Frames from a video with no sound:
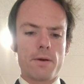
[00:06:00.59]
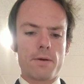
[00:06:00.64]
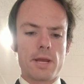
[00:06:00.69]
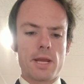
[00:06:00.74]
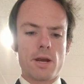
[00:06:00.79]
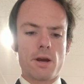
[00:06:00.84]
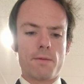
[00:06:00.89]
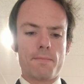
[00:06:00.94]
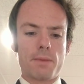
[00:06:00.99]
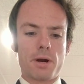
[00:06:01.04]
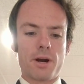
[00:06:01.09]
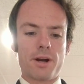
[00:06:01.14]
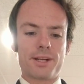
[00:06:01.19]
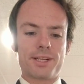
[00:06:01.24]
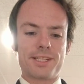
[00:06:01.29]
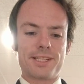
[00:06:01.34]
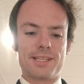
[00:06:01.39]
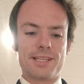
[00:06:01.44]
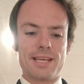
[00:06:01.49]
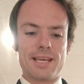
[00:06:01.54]
here
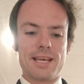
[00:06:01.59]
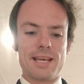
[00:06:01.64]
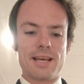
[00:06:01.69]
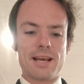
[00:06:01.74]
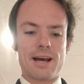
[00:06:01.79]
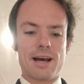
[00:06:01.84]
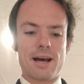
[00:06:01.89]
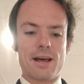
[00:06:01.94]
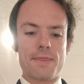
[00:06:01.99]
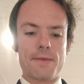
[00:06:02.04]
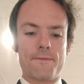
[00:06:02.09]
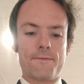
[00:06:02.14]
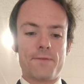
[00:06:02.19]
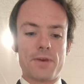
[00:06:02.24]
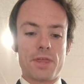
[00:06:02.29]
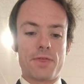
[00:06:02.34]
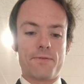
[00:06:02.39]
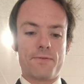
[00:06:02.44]
marks the 5th